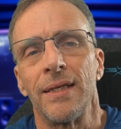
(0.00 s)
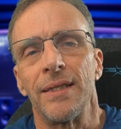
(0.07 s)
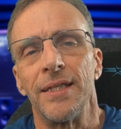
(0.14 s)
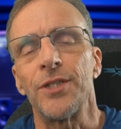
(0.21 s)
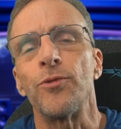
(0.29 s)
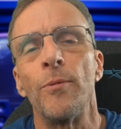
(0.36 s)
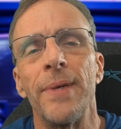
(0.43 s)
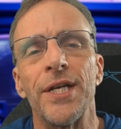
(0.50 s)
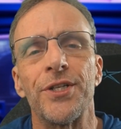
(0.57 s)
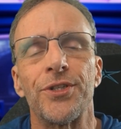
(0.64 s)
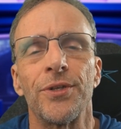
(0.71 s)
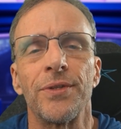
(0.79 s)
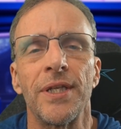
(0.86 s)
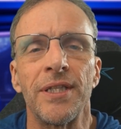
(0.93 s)
This will make
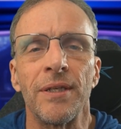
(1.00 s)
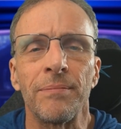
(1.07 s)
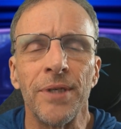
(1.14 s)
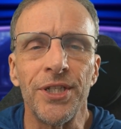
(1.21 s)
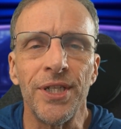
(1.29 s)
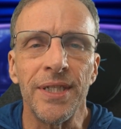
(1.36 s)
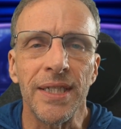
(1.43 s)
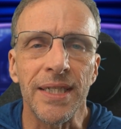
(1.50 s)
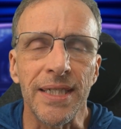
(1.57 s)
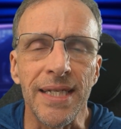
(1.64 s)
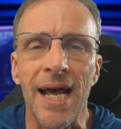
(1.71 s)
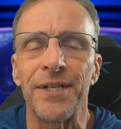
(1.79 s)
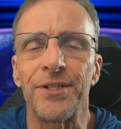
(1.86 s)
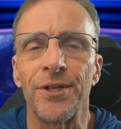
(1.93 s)
sure that the machine does
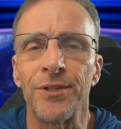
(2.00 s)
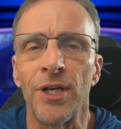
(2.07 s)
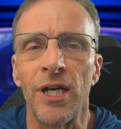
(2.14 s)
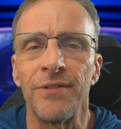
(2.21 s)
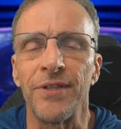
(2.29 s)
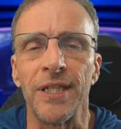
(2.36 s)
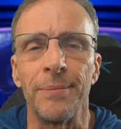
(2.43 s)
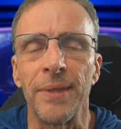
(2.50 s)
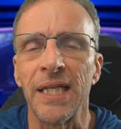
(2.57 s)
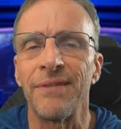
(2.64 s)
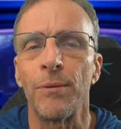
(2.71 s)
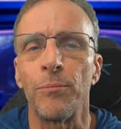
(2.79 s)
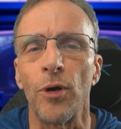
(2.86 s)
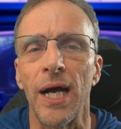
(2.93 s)
not turn off in the middle of
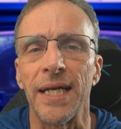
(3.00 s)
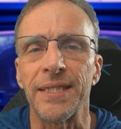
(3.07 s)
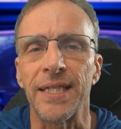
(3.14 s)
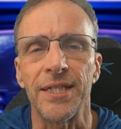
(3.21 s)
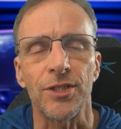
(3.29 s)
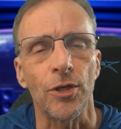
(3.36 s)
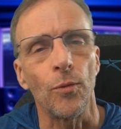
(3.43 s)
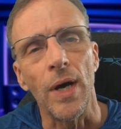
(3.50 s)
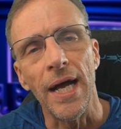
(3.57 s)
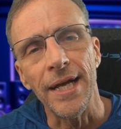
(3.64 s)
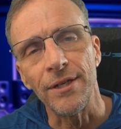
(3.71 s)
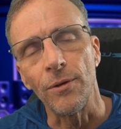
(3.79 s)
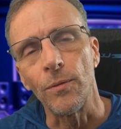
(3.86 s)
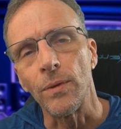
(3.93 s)
a process or while
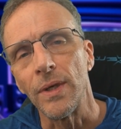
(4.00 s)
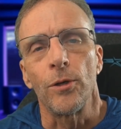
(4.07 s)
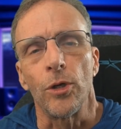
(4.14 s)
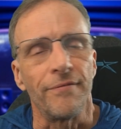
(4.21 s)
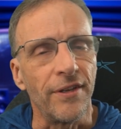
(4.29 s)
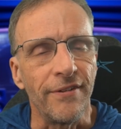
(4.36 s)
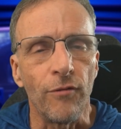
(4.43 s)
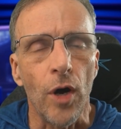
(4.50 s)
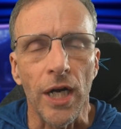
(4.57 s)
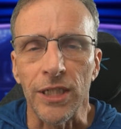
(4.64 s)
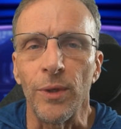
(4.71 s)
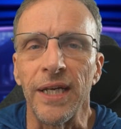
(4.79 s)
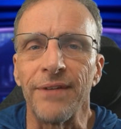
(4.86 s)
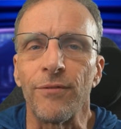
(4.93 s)
you're, or if you've walked
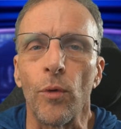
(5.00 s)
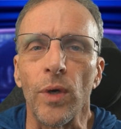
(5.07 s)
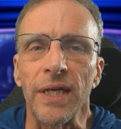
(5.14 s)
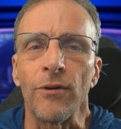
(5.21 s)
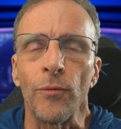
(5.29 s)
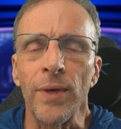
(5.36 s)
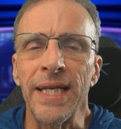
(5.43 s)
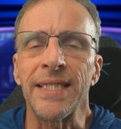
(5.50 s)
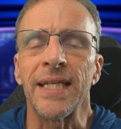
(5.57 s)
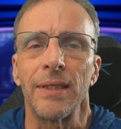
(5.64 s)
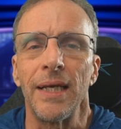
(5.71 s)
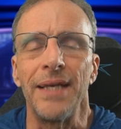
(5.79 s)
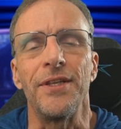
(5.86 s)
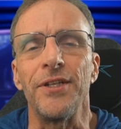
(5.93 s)
away for whatever
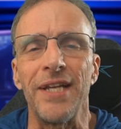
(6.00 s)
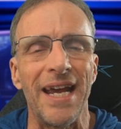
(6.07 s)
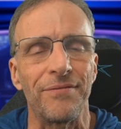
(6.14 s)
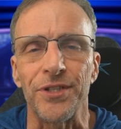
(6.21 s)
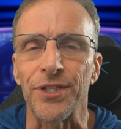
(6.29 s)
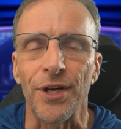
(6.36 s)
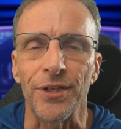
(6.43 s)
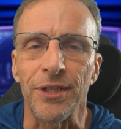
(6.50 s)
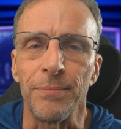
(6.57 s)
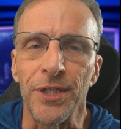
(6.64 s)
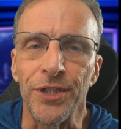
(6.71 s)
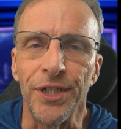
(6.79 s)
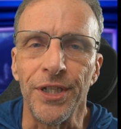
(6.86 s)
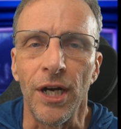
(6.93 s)
reason, and then you have to start the
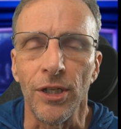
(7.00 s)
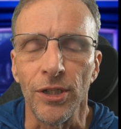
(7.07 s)
machine all